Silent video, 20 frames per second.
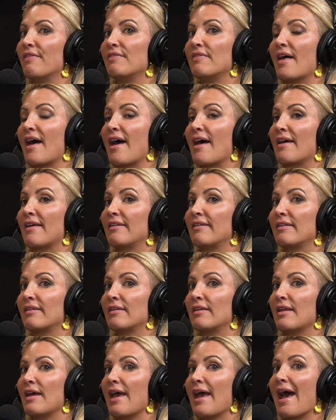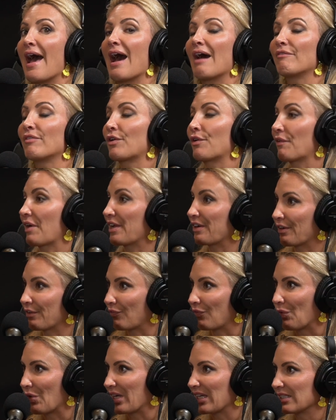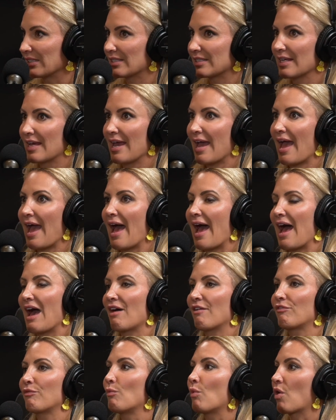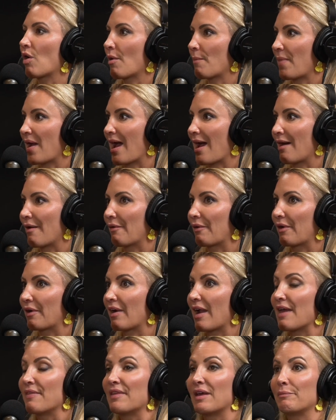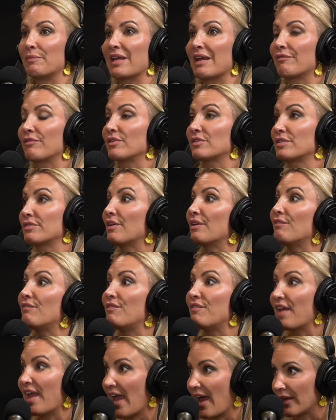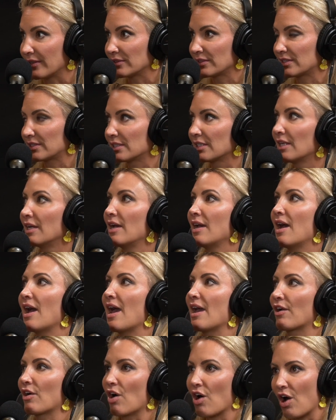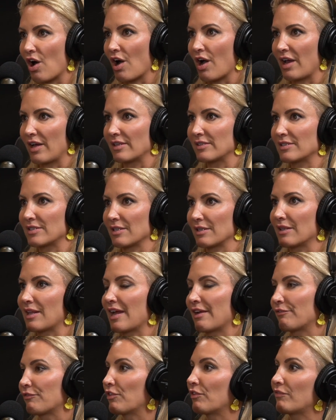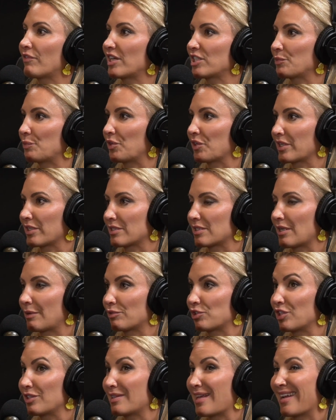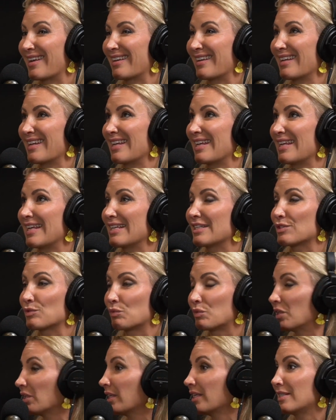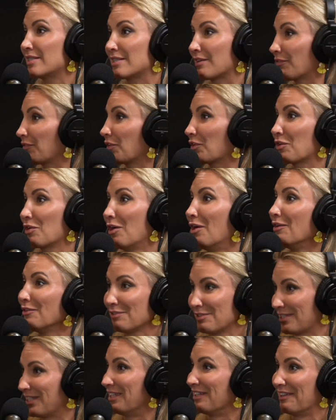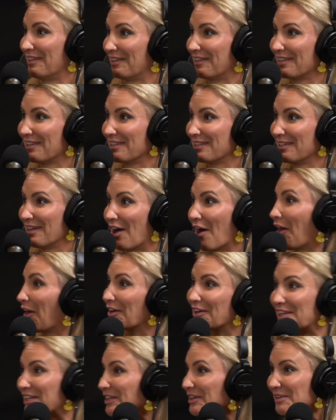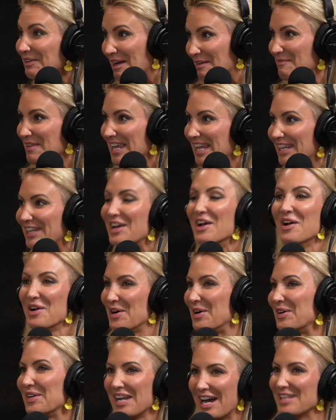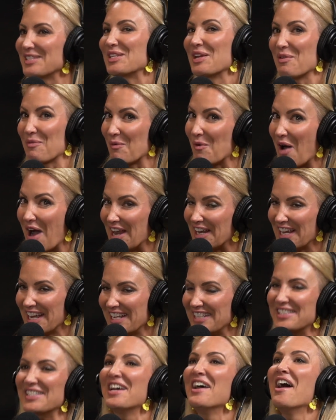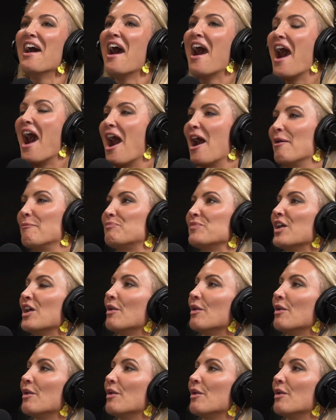and then have a greater voice, have more power, and then be able to advance a cause like fruit and vegetable consumption that is really difficult to argue. I mean, who doesn't want it?